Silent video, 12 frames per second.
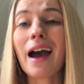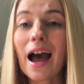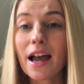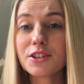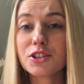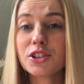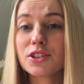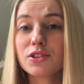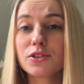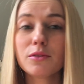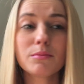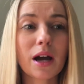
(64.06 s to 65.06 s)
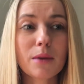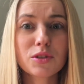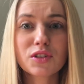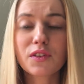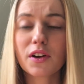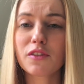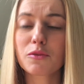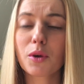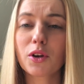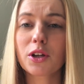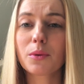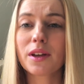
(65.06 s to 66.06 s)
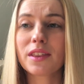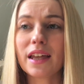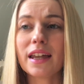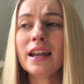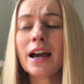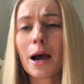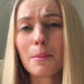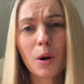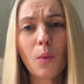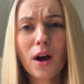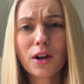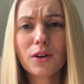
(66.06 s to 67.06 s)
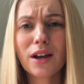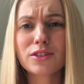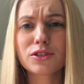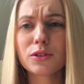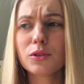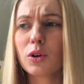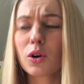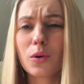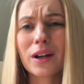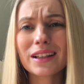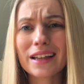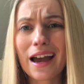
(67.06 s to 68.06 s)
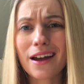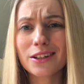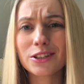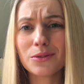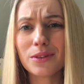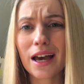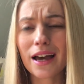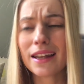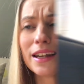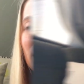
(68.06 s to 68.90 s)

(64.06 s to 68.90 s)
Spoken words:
I suggest Zoom. I'm just very familiar with it. I'm going to walk you guys through quickly how to do that.